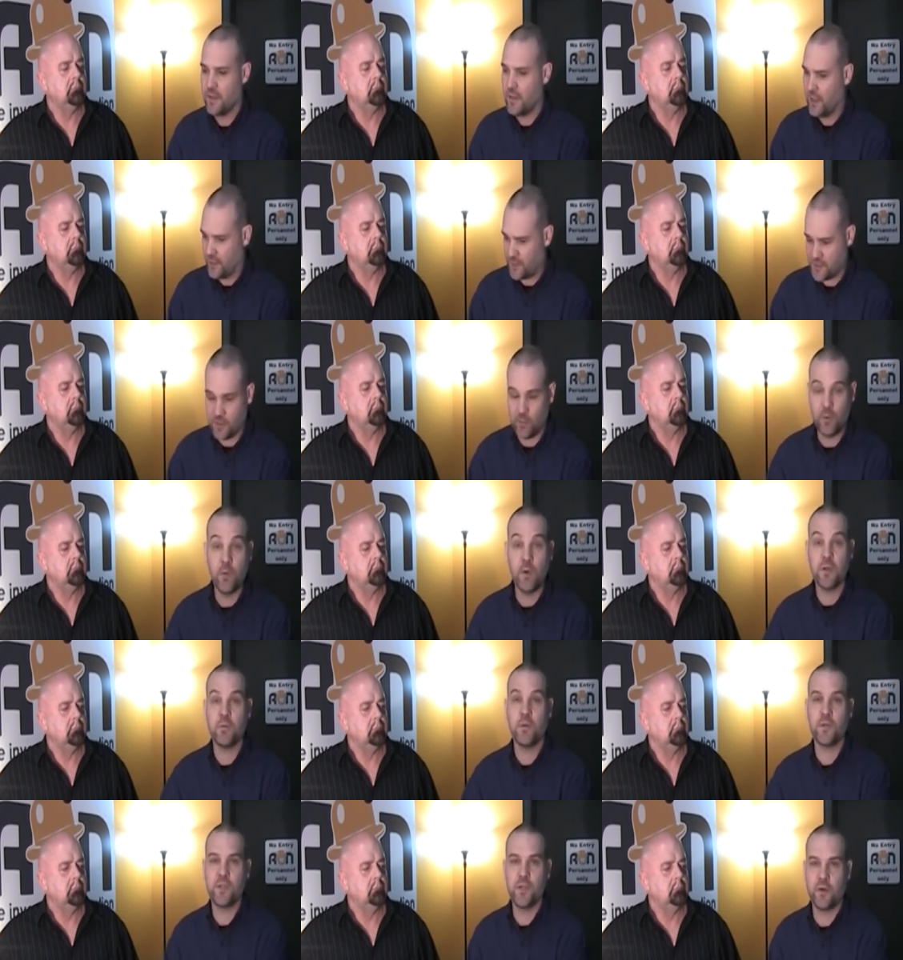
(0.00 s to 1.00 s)
Speaker 1: And I said, "Well, what,
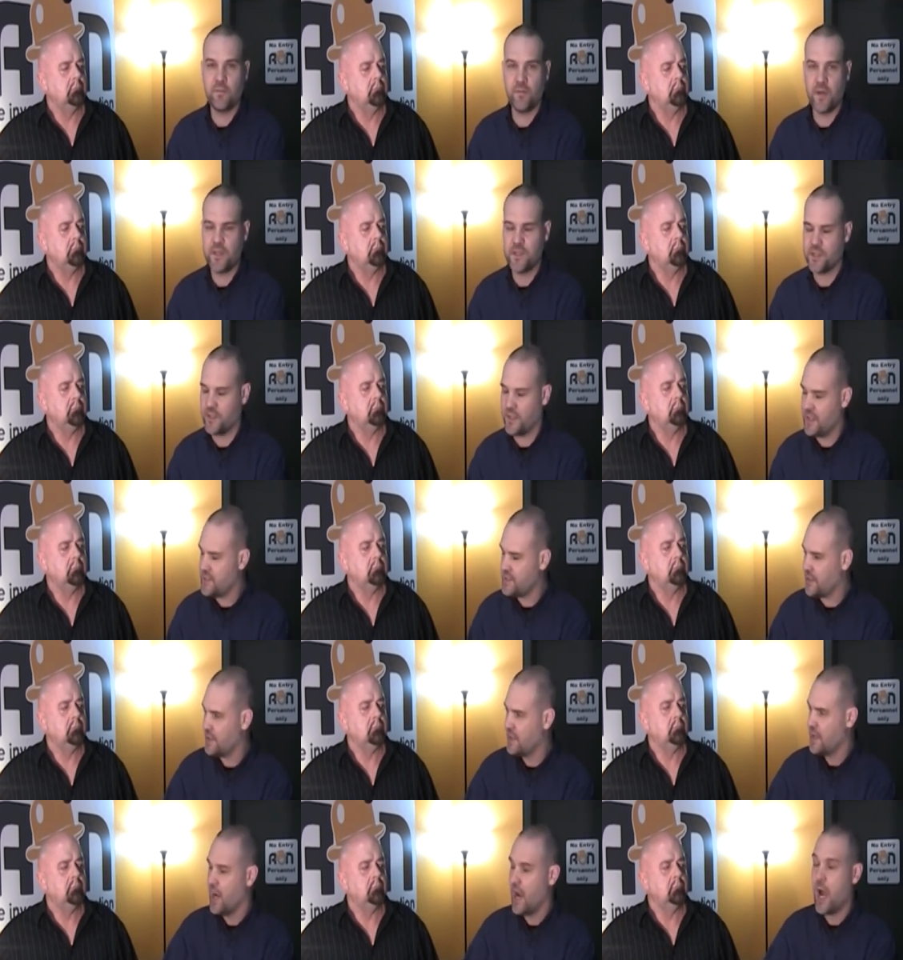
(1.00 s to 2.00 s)
what's your invention?" He
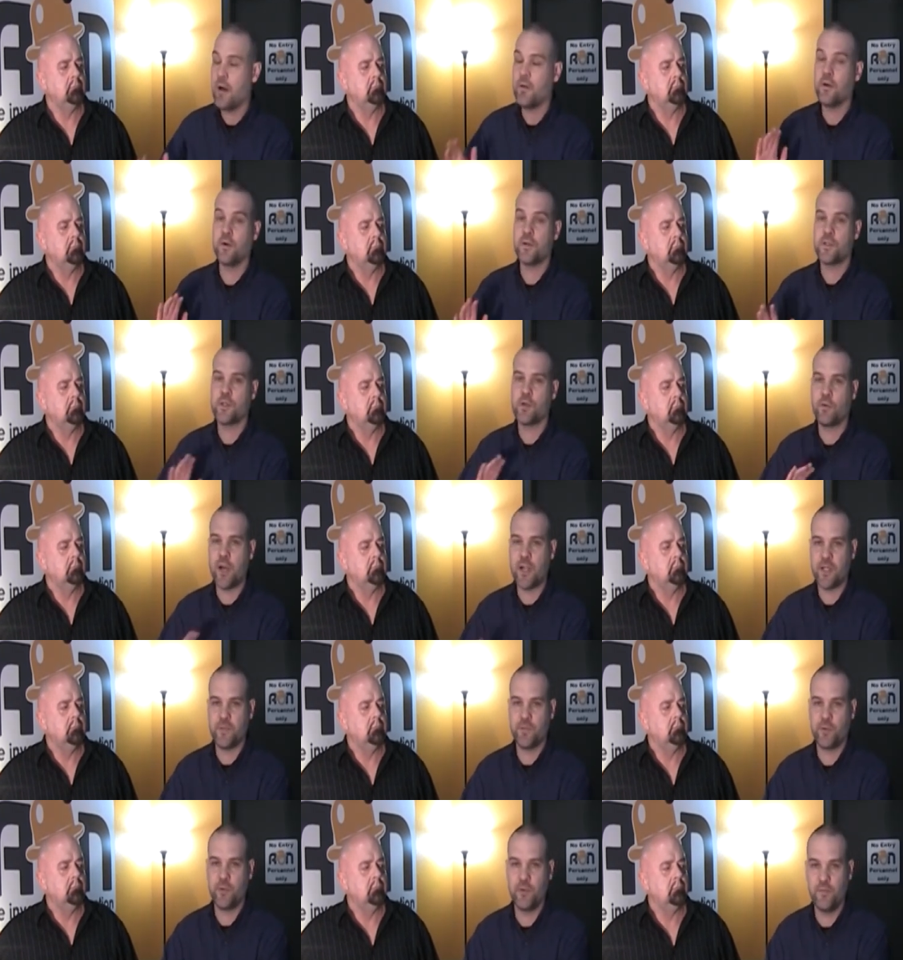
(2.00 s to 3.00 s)
said, "I've got
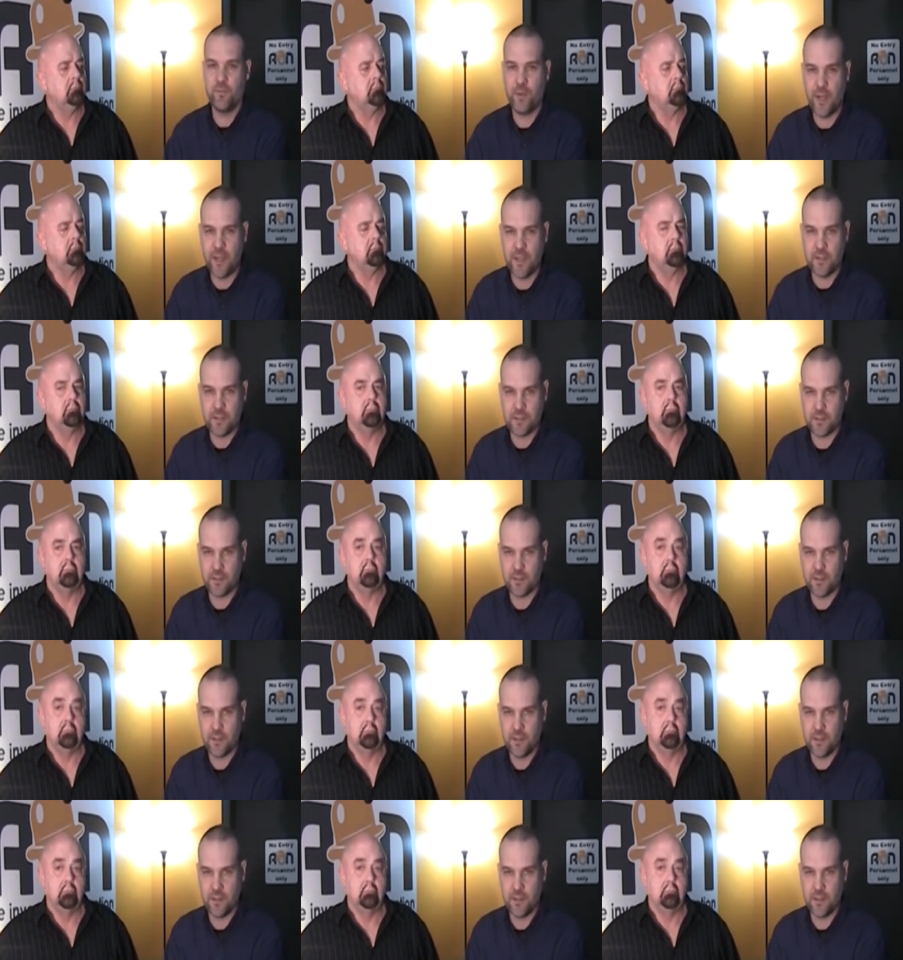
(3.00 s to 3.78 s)
scratch-proof paint."